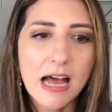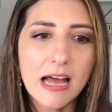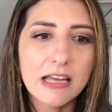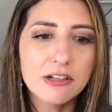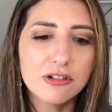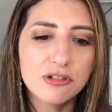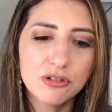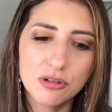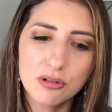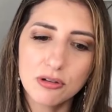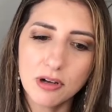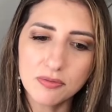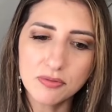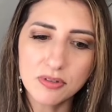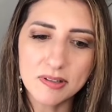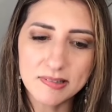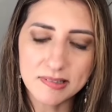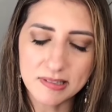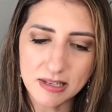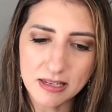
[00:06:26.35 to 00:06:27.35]
I do have
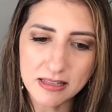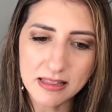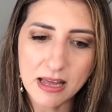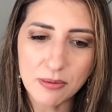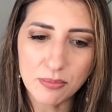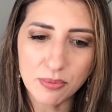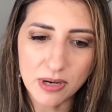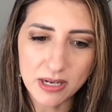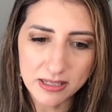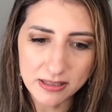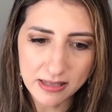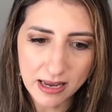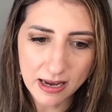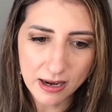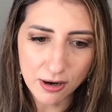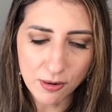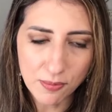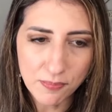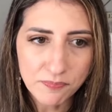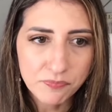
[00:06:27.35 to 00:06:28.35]
to say that right
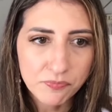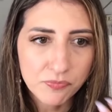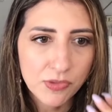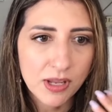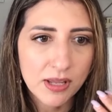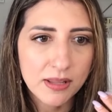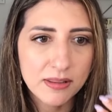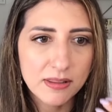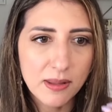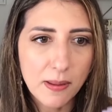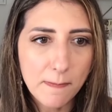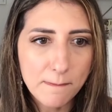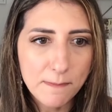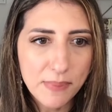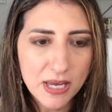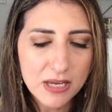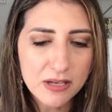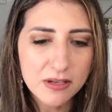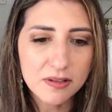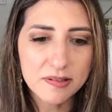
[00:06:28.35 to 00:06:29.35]
now, the
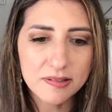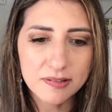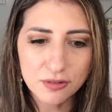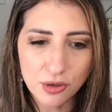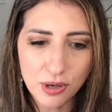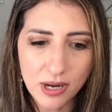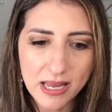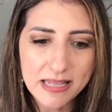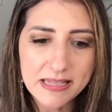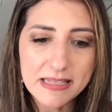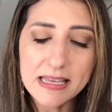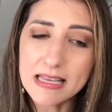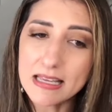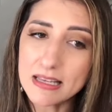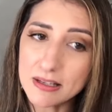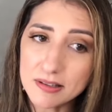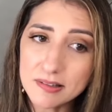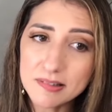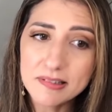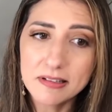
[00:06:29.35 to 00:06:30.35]
biggest trend
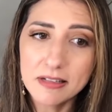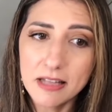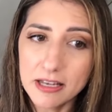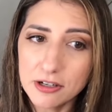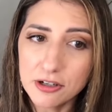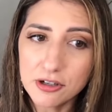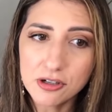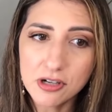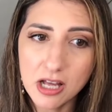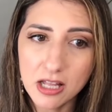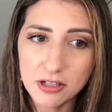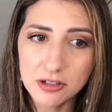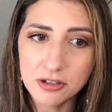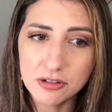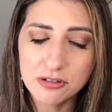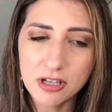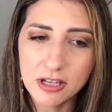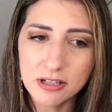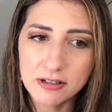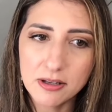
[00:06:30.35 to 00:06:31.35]
is lighter
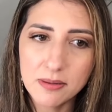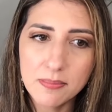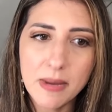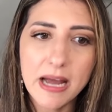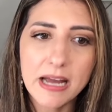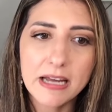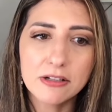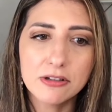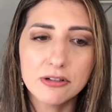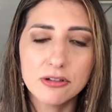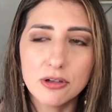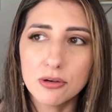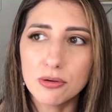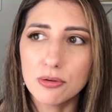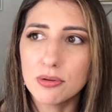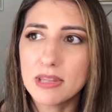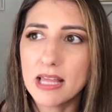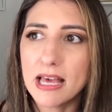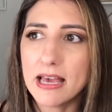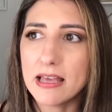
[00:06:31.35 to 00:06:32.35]
colored denim. I
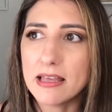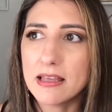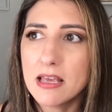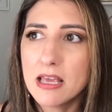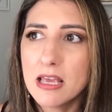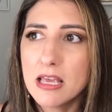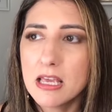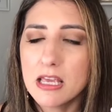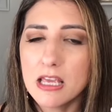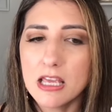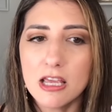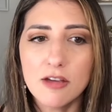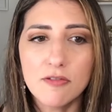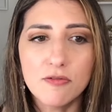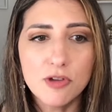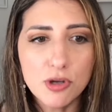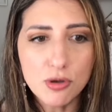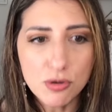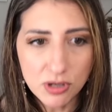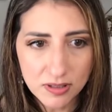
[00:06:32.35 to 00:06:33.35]
know that
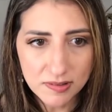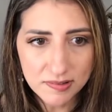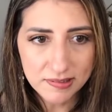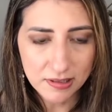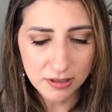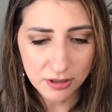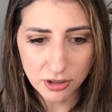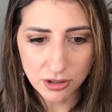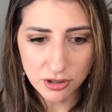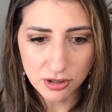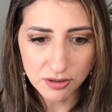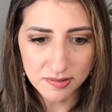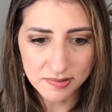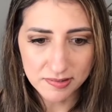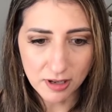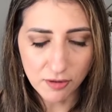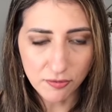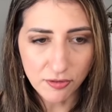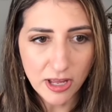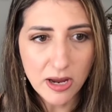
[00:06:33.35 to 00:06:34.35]
if you consider
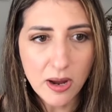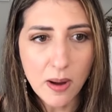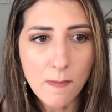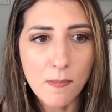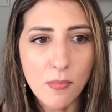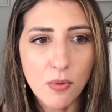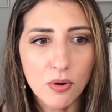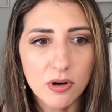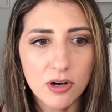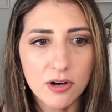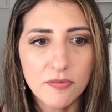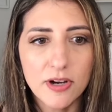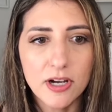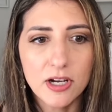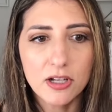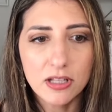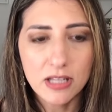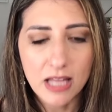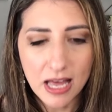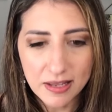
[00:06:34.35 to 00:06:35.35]
yourself like more of a
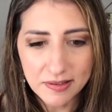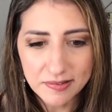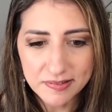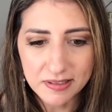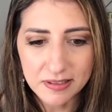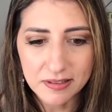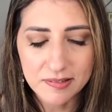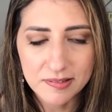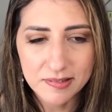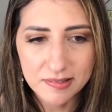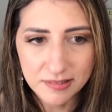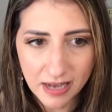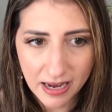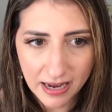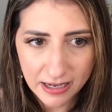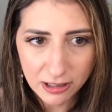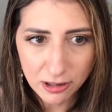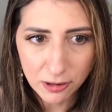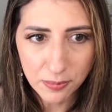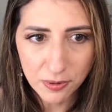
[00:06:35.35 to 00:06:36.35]
classic
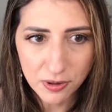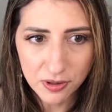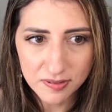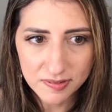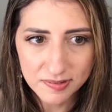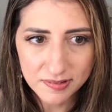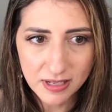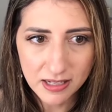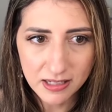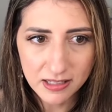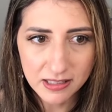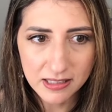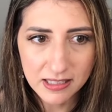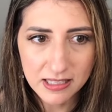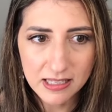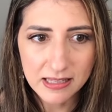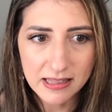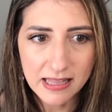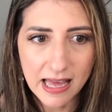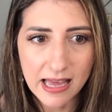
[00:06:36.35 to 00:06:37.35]
style
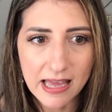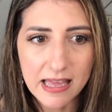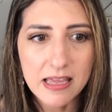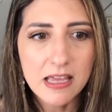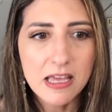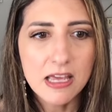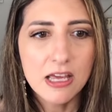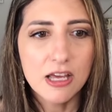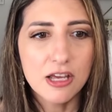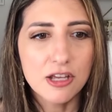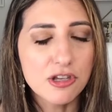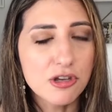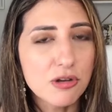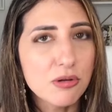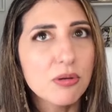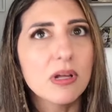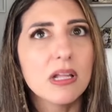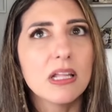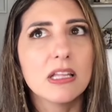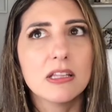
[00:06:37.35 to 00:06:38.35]
personality, that
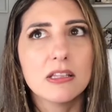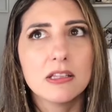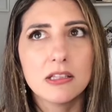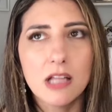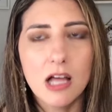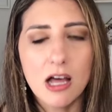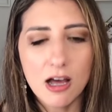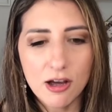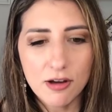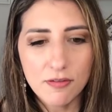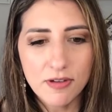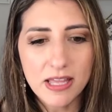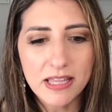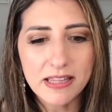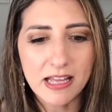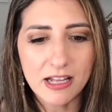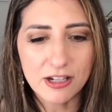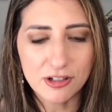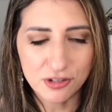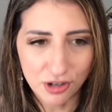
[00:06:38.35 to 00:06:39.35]
you love
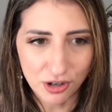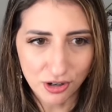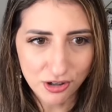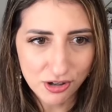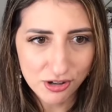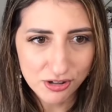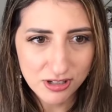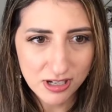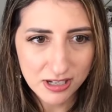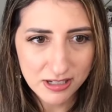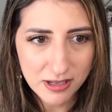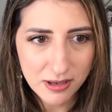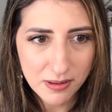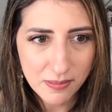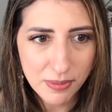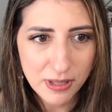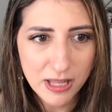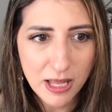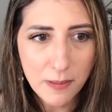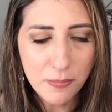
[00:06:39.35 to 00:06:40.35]
that darker
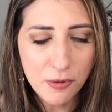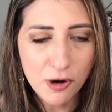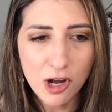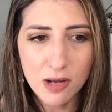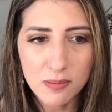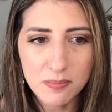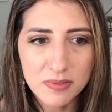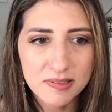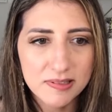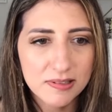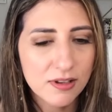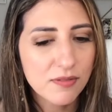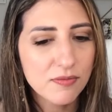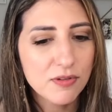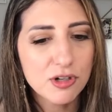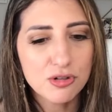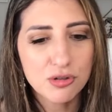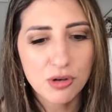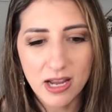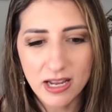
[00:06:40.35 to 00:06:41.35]
denim, but I promise you, if
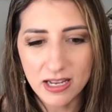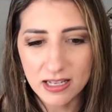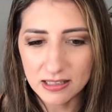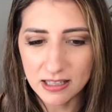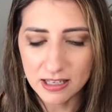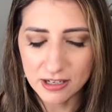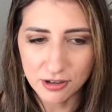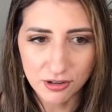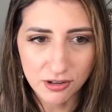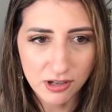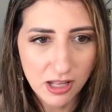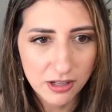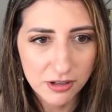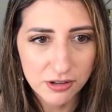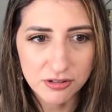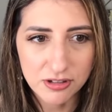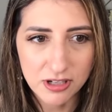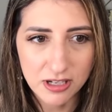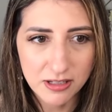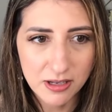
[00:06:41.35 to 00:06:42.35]
you try a lighter
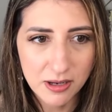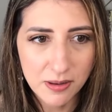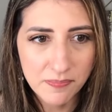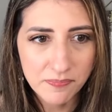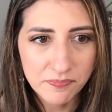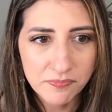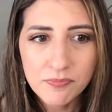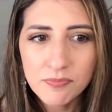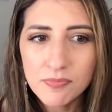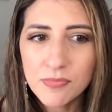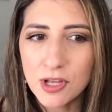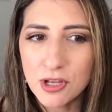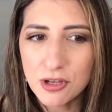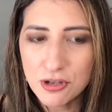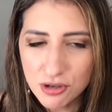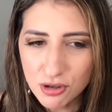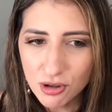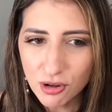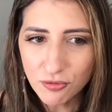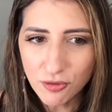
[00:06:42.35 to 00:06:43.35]
colored denim,
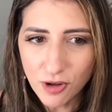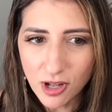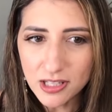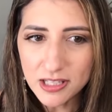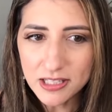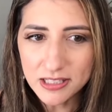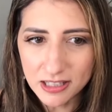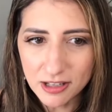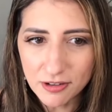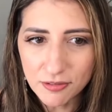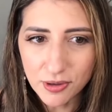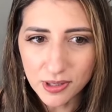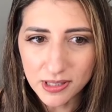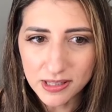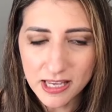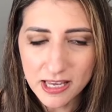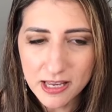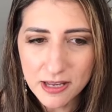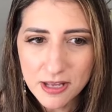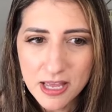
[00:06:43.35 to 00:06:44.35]
you'll fall in love
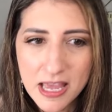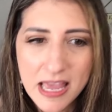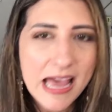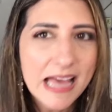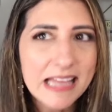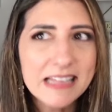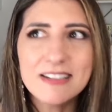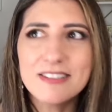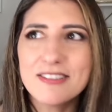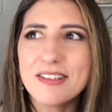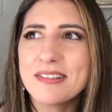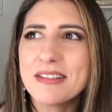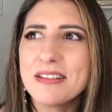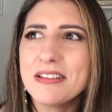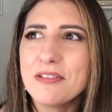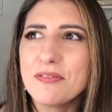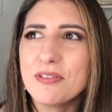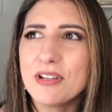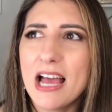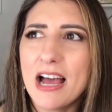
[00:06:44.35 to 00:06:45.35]
with it. And it
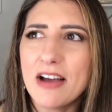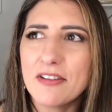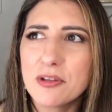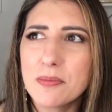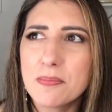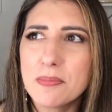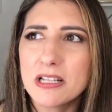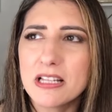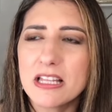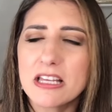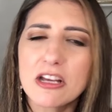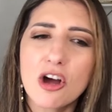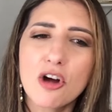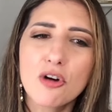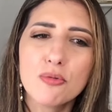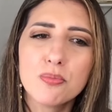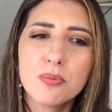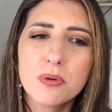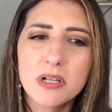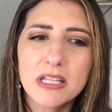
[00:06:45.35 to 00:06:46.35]
doesn't even have to be like
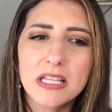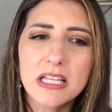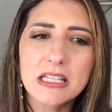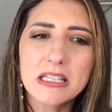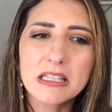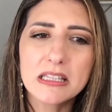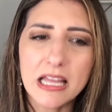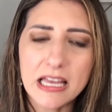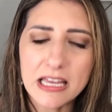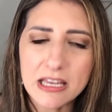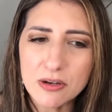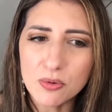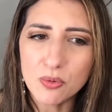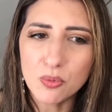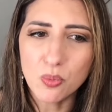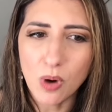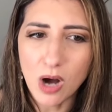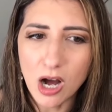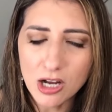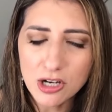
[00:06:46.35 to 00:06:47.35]
a really light
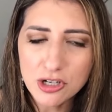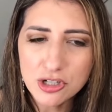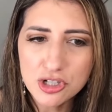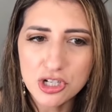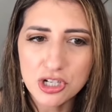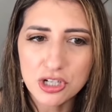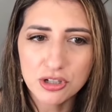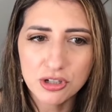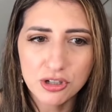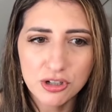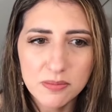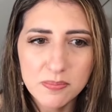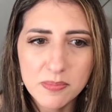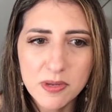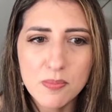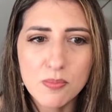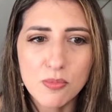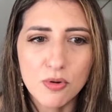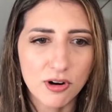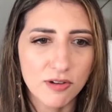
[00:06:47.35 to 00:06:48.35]
wash, it could
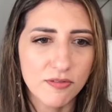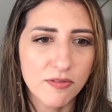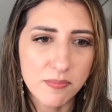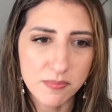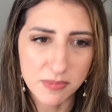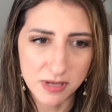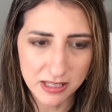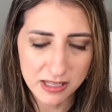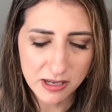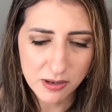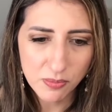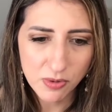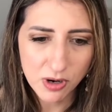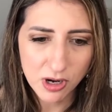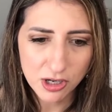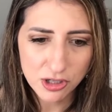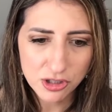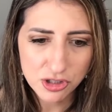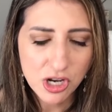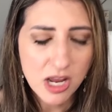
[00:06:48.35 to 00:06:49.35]
be more of a medium
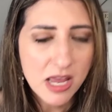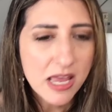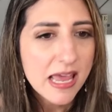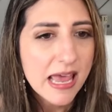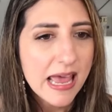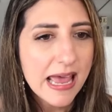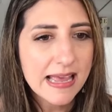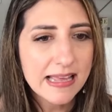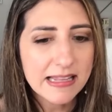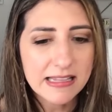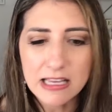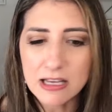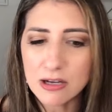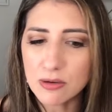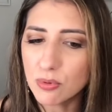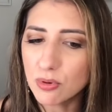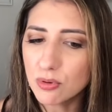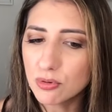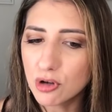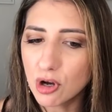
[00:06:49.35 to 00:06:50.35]
wash and
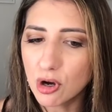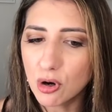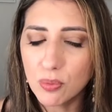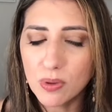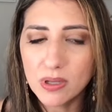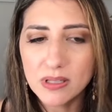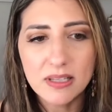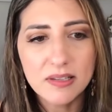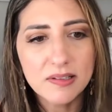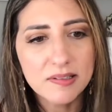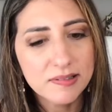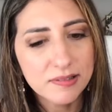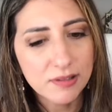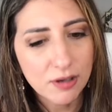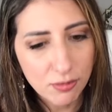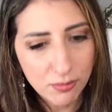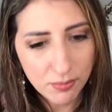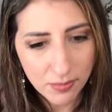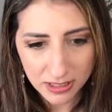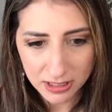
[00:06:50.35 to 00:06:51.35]
it will go with
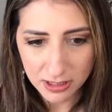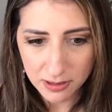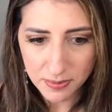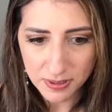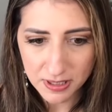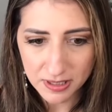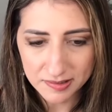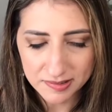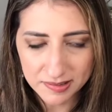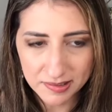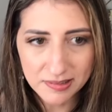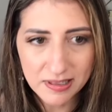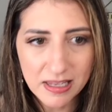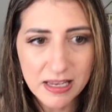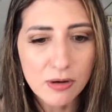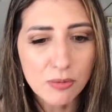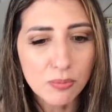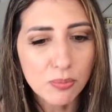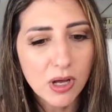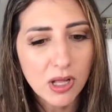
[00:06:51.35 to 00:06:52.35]
so many pieces.
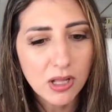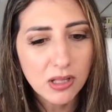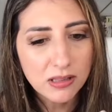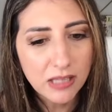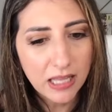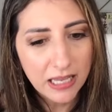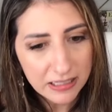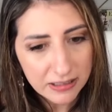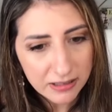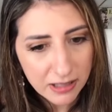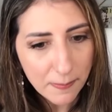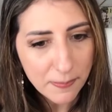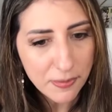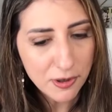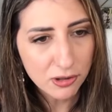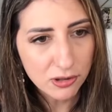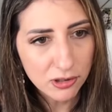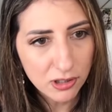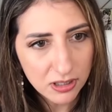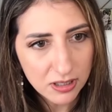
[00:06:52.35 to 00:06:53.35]
It will lighten up
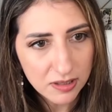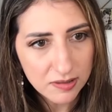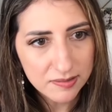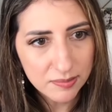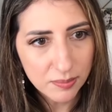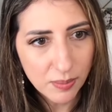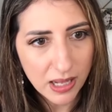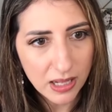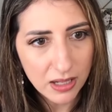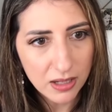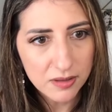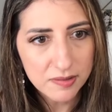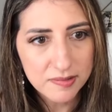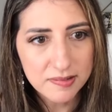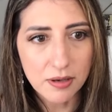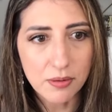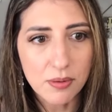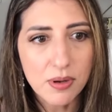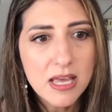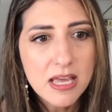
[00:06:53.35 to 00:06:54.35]
your look as well.
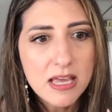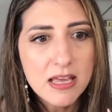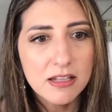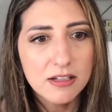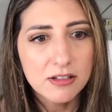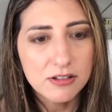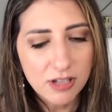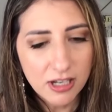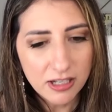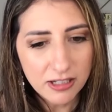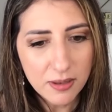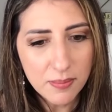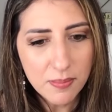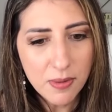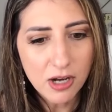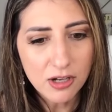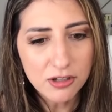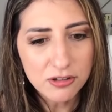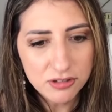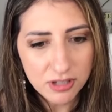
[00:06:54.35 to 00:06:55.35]
So, denim
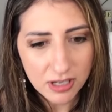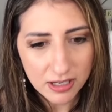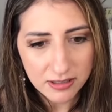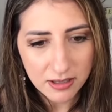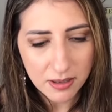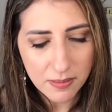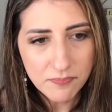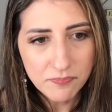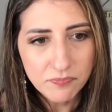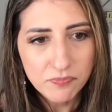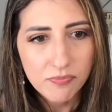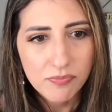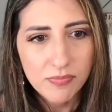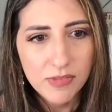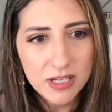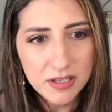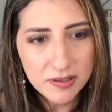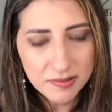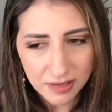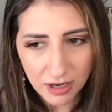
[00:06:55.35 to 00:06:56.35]
on denim
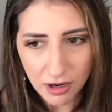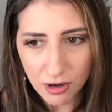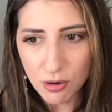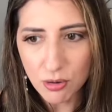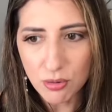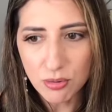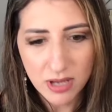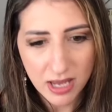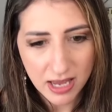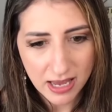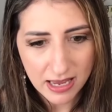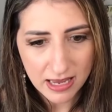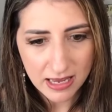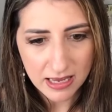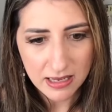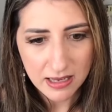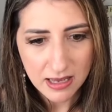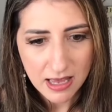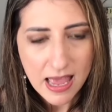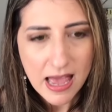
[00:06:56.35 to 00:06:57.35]
is
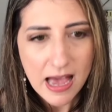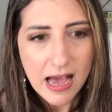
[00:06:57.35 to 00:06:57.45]
okay.